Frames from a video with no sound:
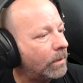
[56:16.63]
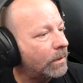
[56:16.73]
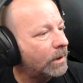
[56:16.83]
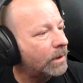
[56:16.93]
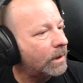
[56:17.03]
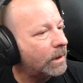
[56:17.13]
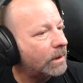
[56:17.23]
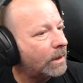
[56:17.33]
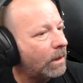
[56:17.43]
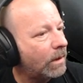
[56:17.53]
Does it
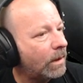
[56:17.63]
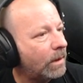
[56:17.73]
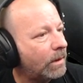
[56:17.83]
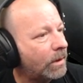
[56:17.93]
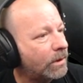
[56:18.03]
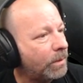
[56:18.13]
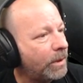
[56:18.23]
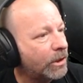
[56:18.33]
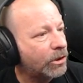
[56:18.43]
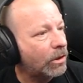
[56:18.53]
tell There's a
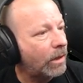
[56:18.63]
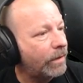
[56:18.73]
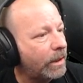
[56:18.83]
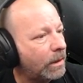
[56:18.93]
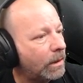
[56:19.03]
picture of it.